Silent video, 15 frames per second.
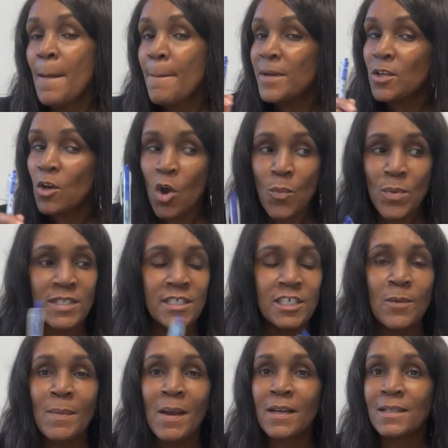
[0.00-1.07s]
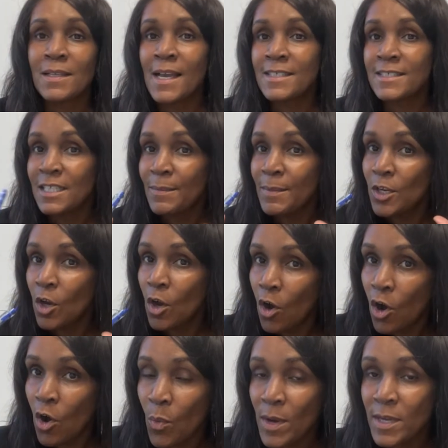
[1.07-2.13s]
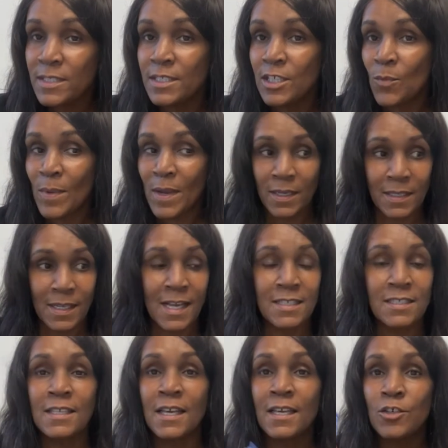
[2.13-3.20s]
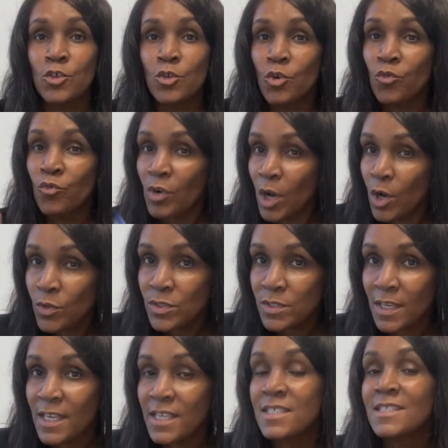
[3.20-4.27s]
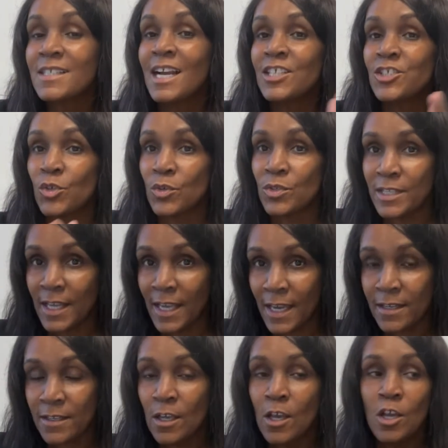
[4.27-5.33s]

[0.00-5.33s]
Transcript: But I always tell my clients, and I mean always tell my clients, that your gross is not your net.